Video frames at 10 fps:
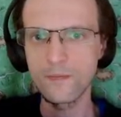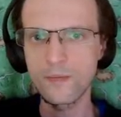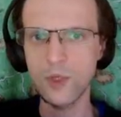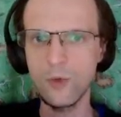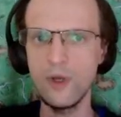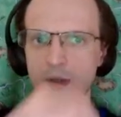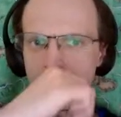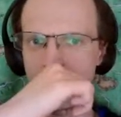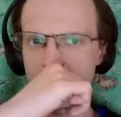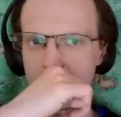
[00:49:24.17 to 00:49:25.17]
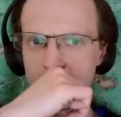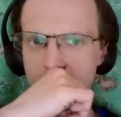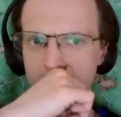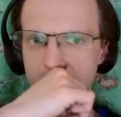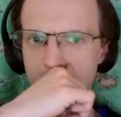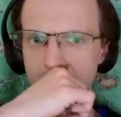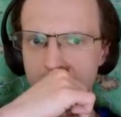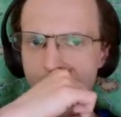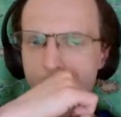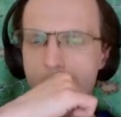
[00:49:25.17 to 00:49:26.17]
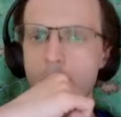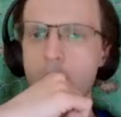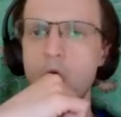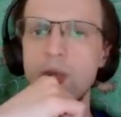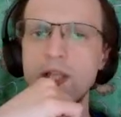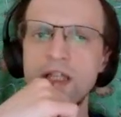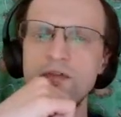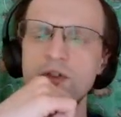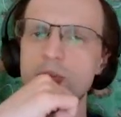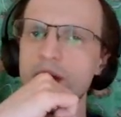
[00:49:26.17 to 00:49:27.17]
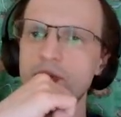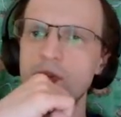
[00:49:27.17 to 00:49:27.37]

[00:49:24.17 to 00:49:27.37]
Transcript: Wait, Oh, that's even better.